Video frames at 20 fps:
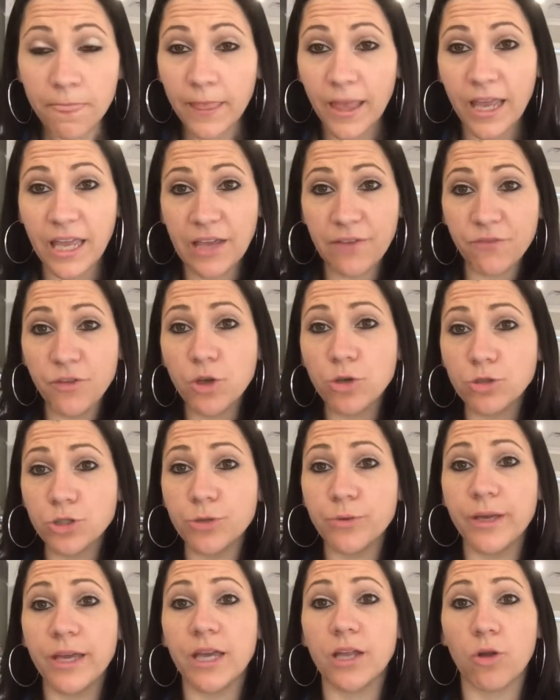If you're
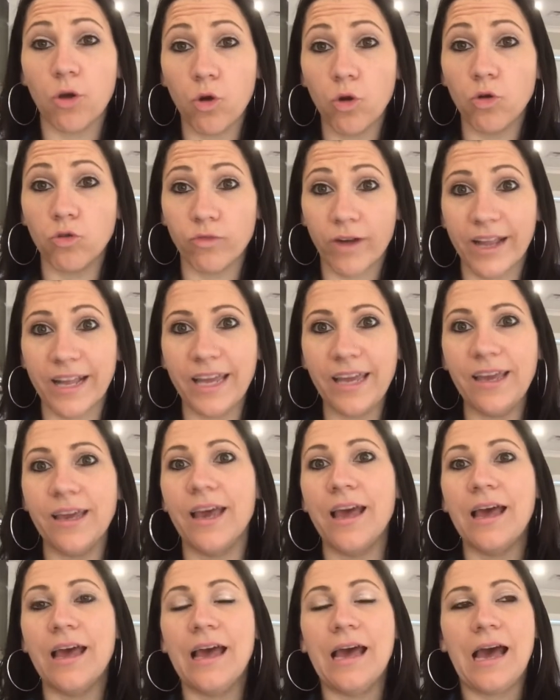doing it already,
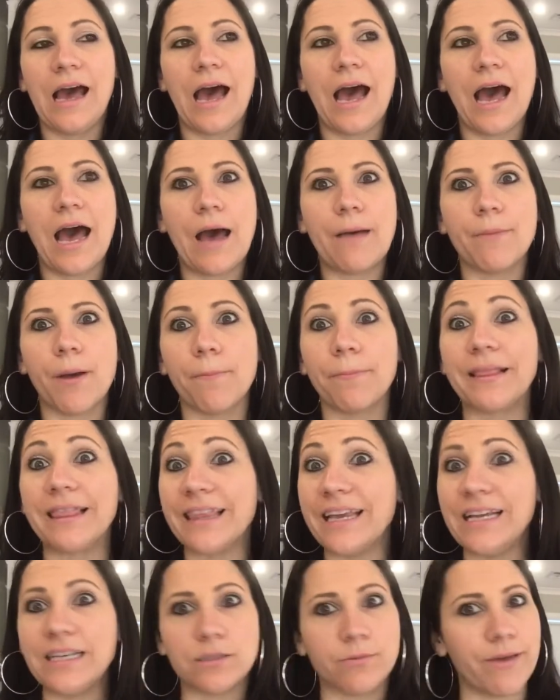
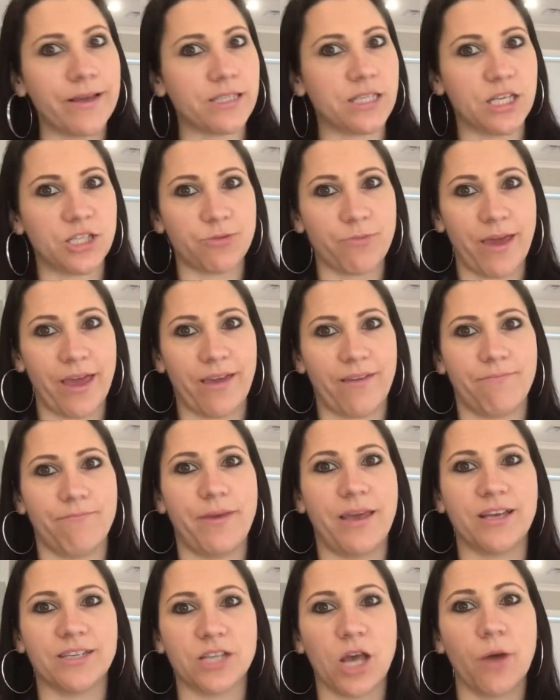please message me,
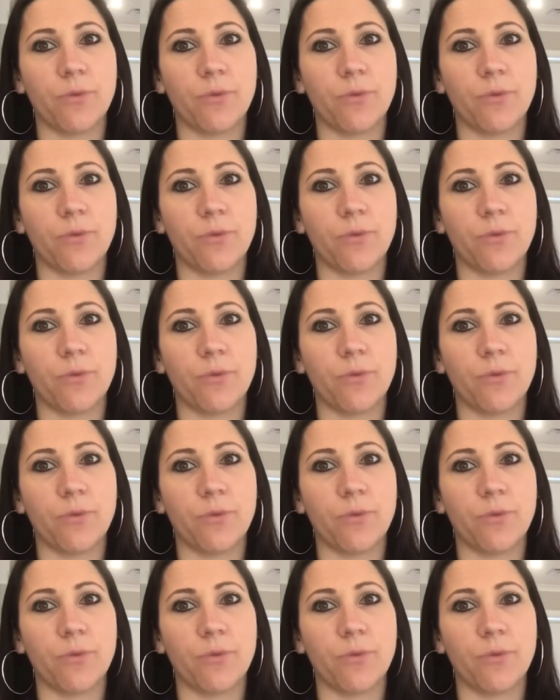because I